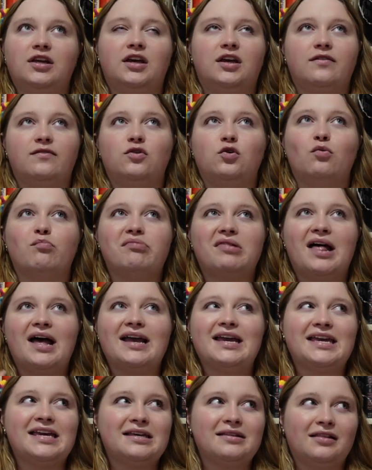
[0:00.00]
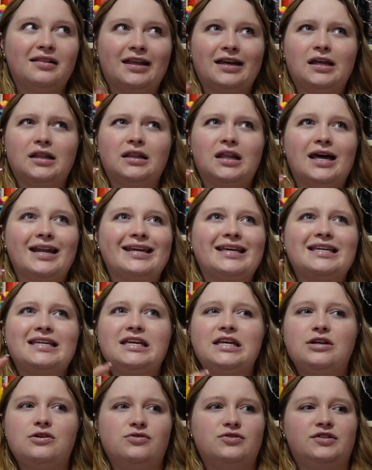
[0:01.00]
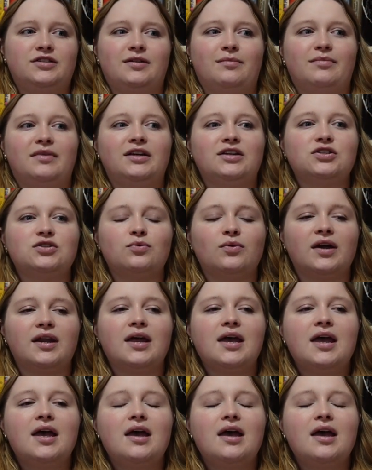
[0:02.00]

Like if you apply like a lot of heat or something to it,